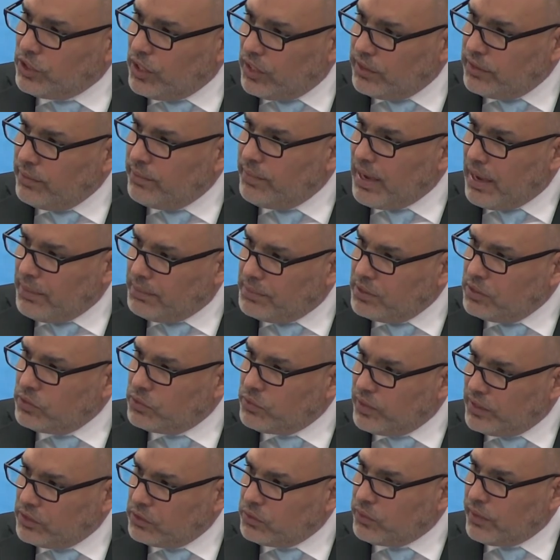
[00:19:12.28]
was John the
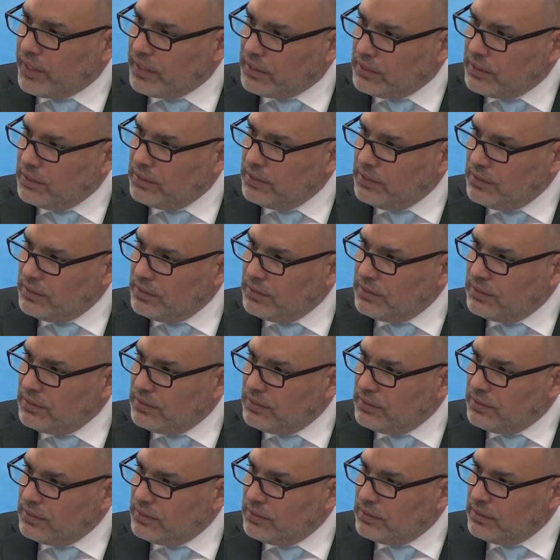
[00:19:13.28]
Baptist resurrected,
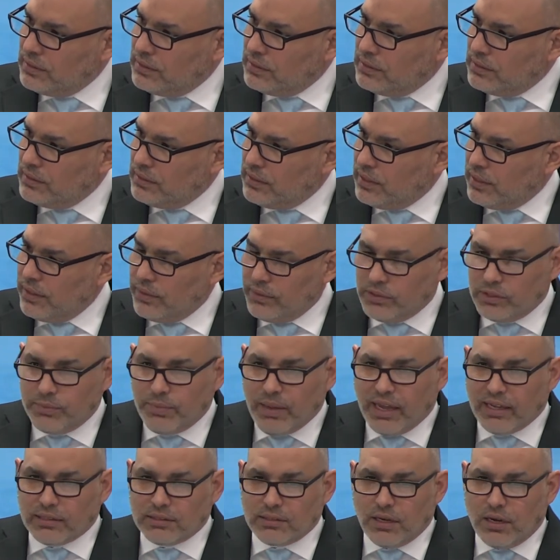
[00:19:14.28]
and he
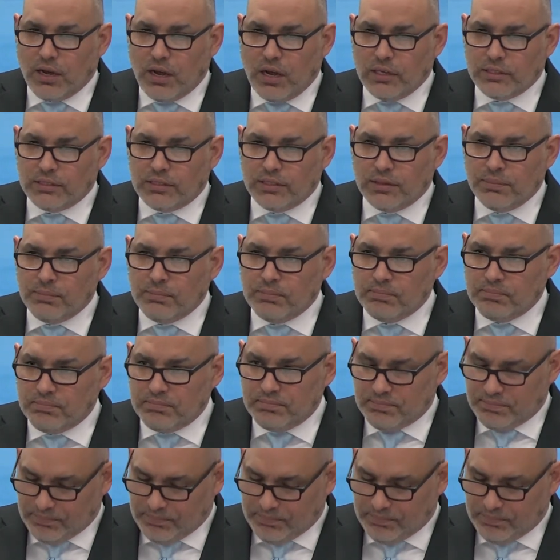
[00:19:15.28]
was back to haunt him.